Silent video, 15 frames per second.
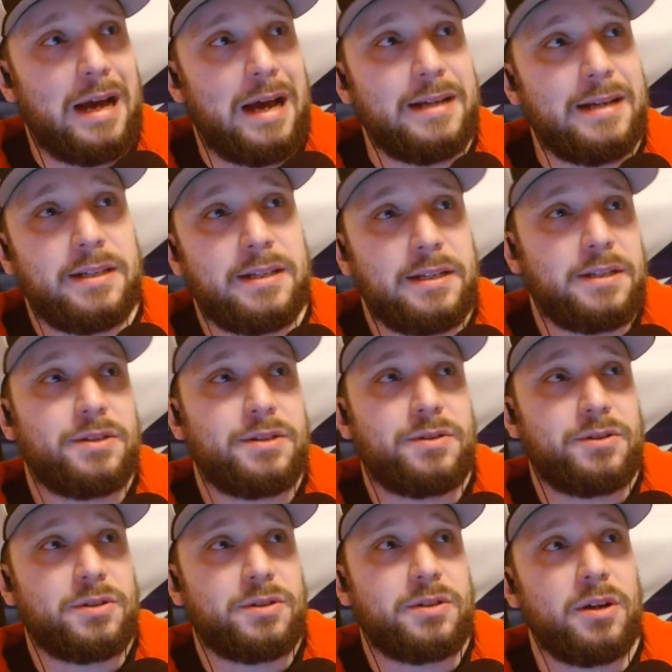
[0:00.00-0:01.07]
I guess it's
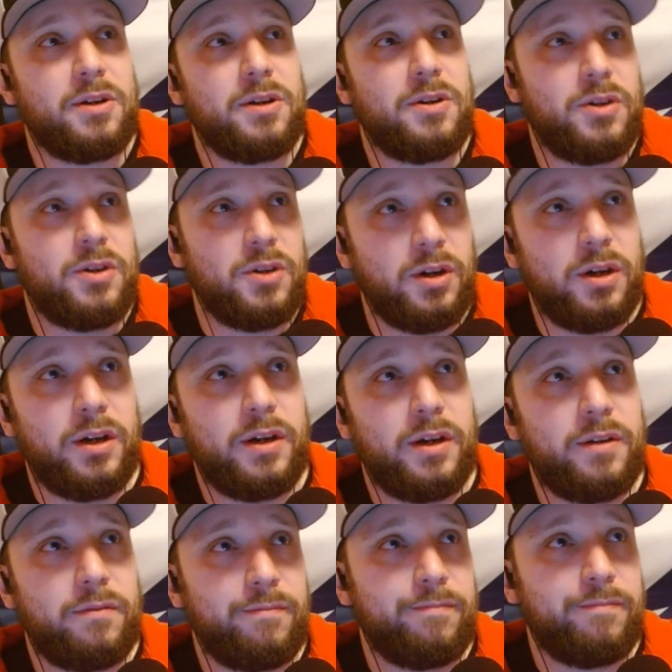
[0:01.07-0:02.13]
just a
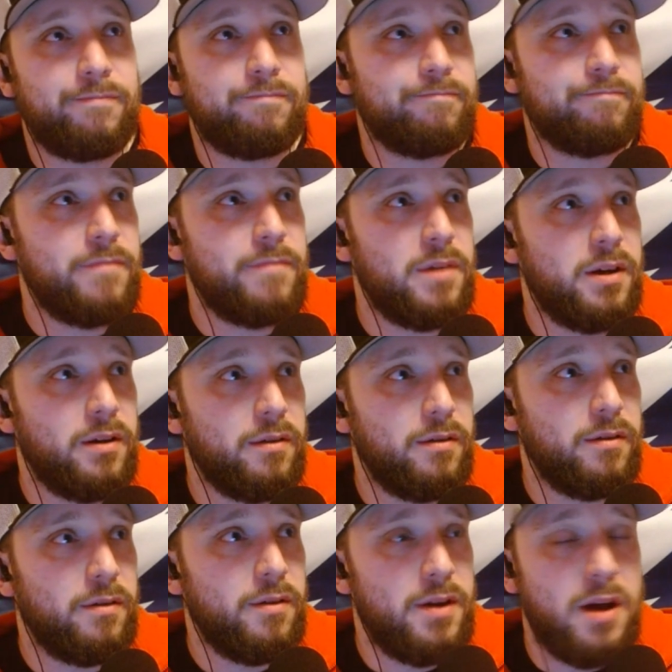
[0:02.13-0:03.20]
good
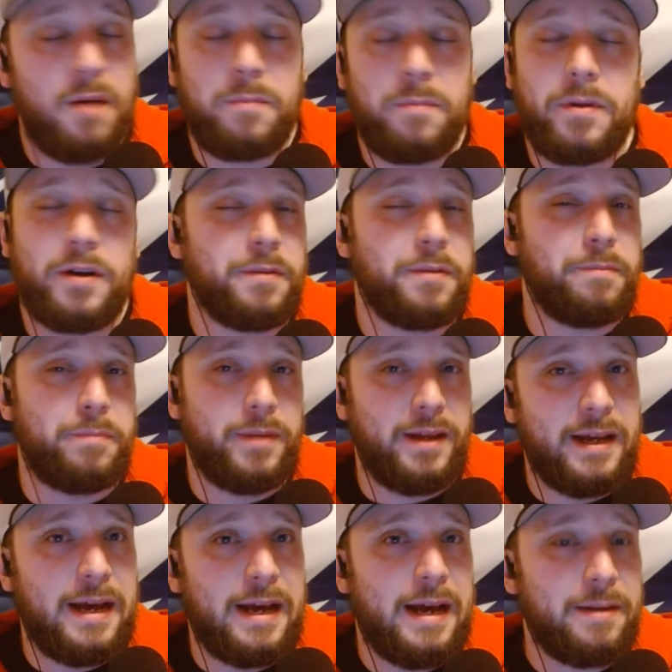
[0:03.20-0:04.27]
number to
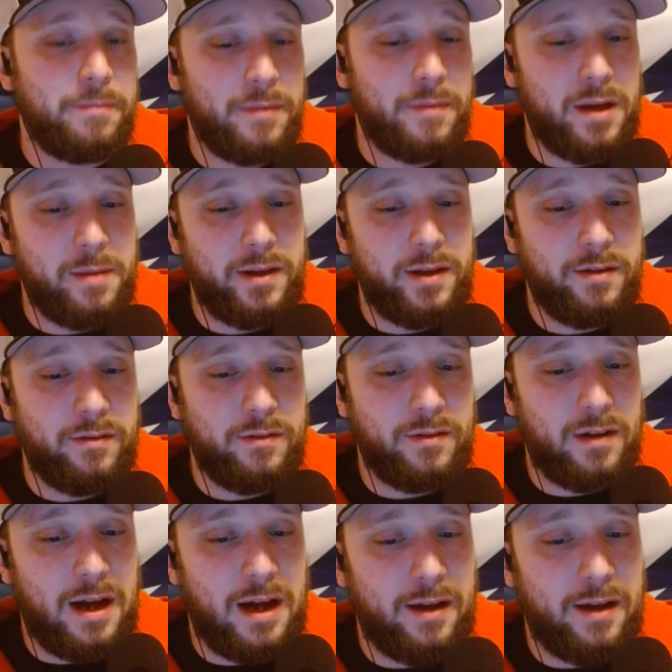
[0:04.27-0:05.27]
be at. I mean,